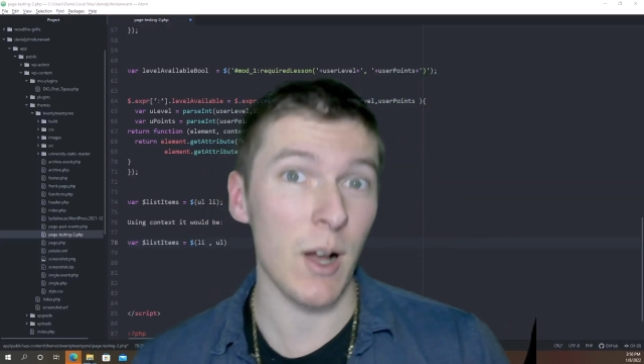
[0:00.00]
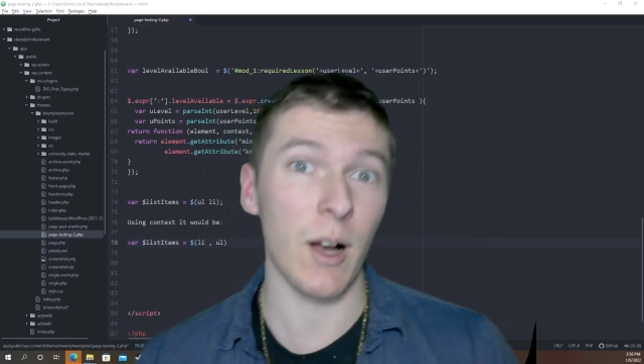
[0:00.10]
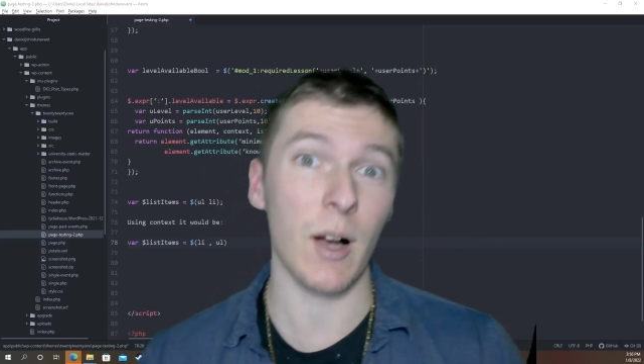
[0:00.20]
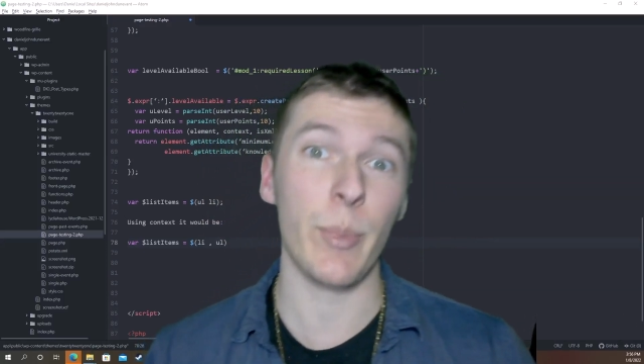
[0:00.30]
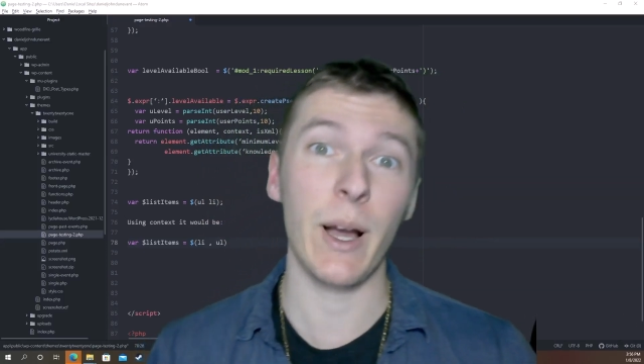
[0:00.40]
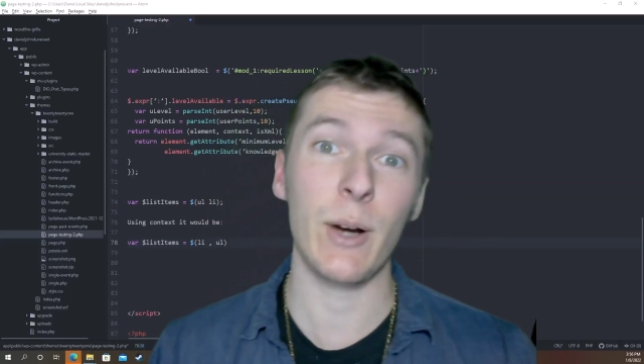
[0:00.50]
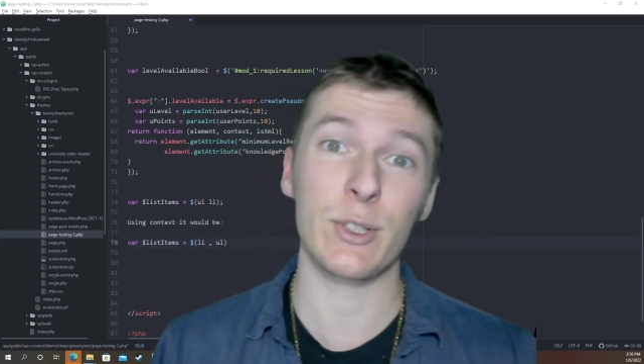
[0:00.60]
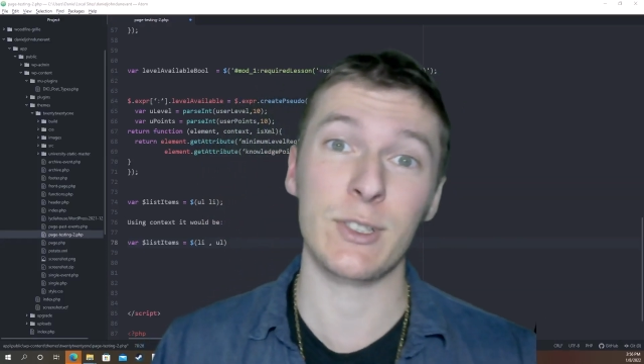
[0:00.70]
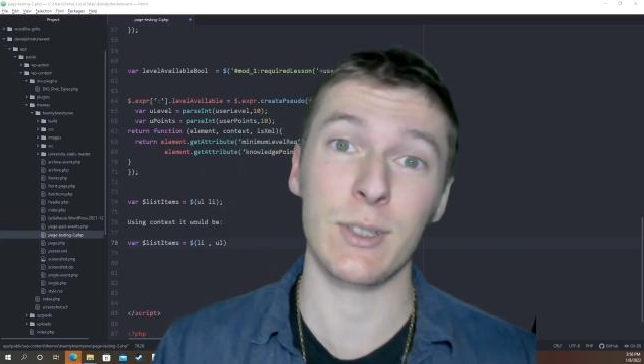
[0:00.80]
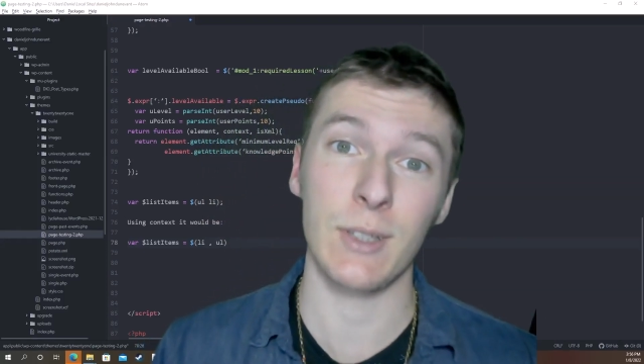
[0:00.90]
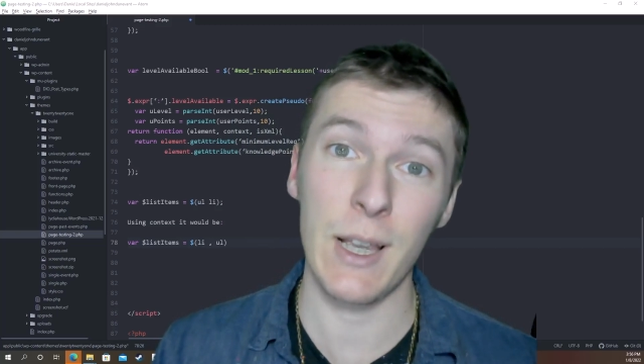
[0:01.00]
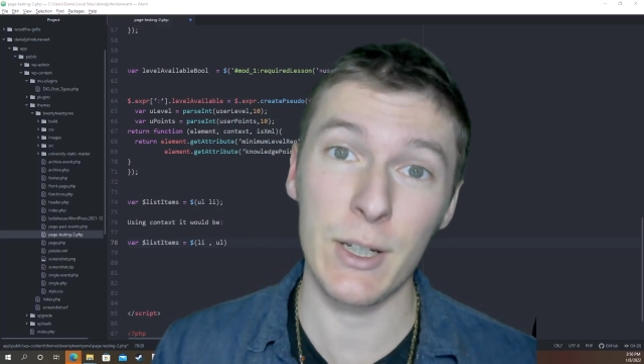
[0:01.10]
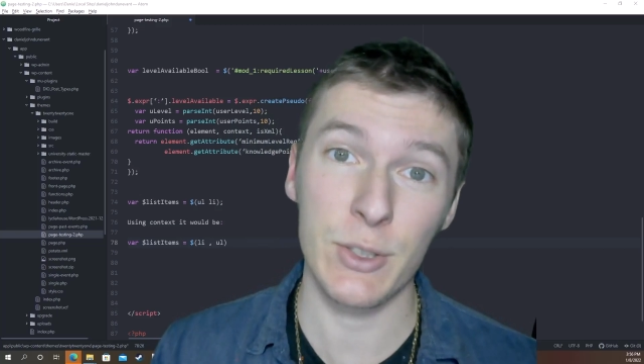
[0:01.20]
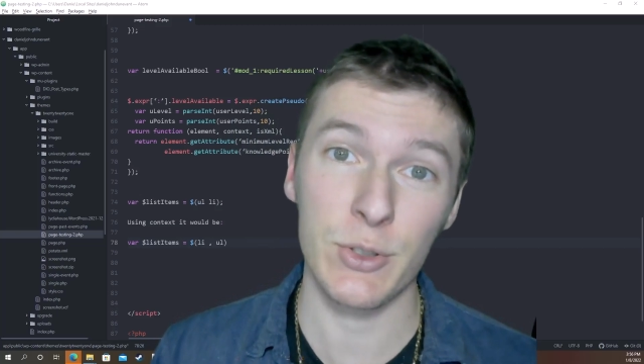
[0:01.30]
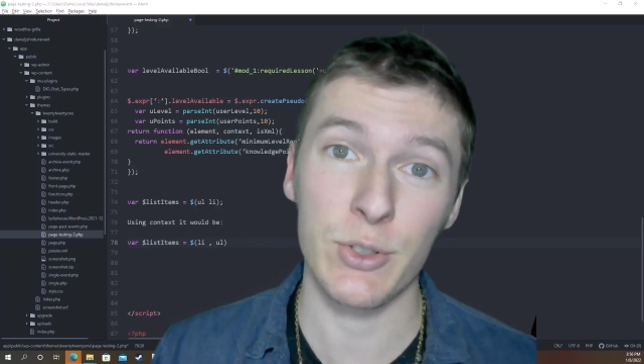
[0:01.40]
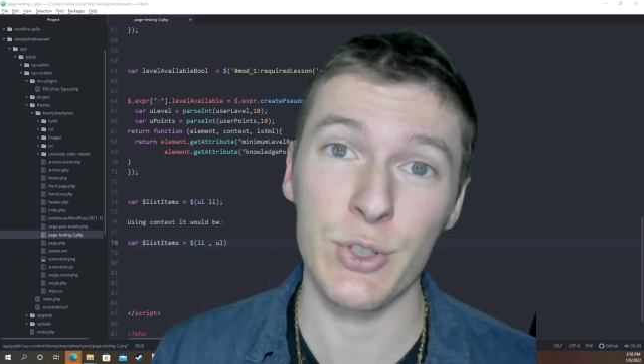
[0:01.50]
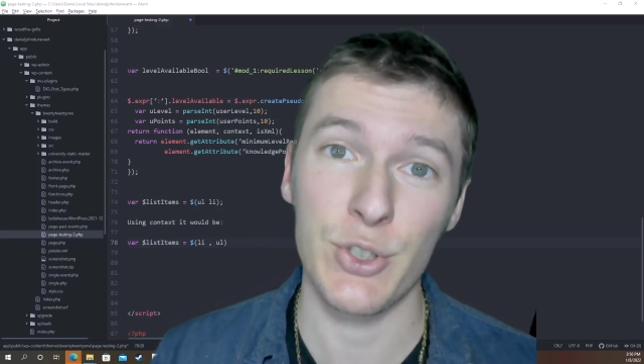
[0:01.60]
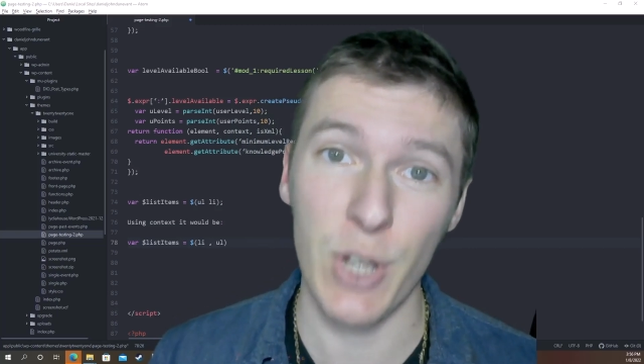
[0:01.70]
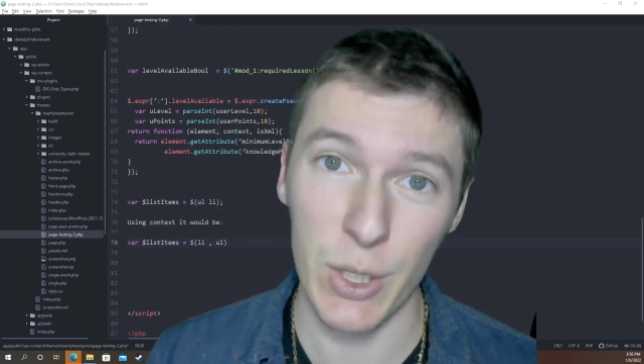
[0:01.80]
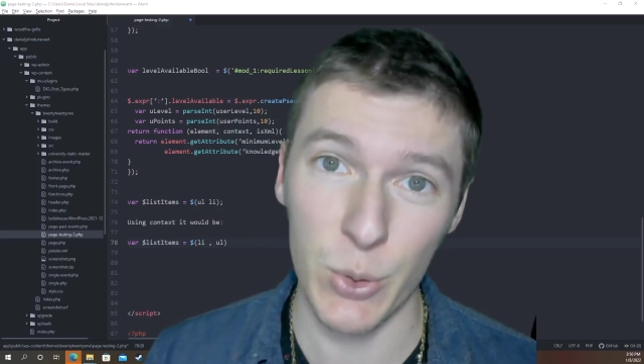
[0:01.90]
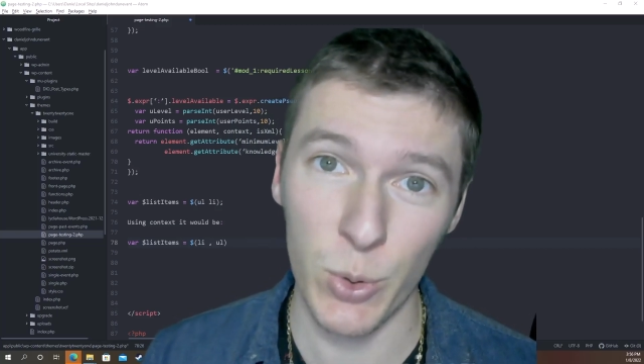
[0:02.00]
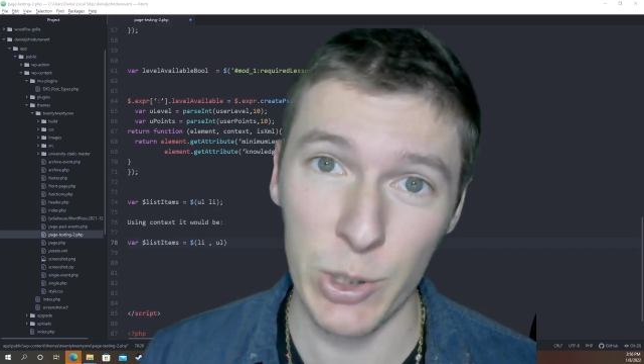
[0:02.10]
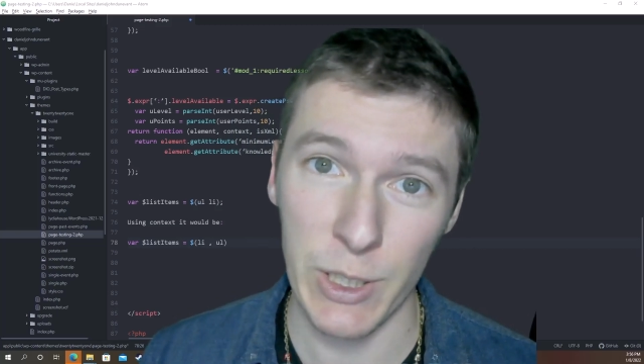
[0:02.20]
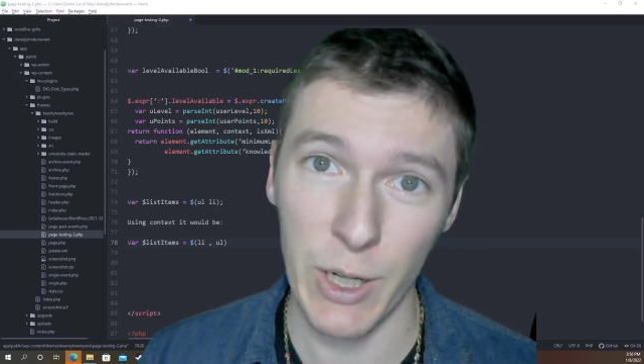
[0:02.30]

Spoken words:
about selectors in jQuery.